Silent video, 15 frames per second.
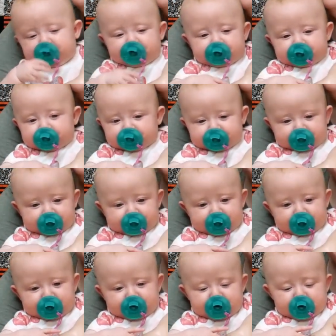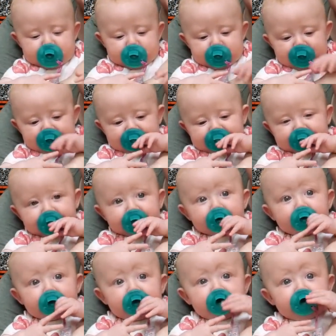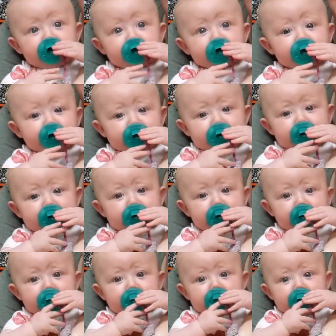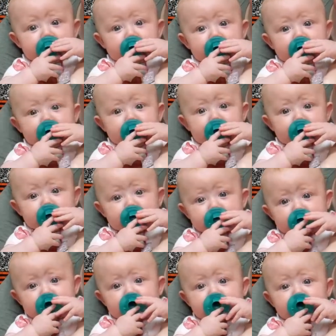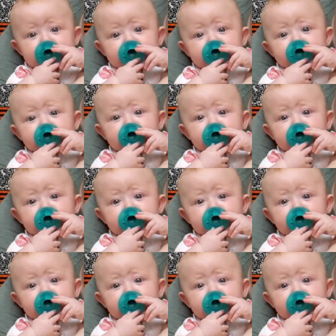(silent)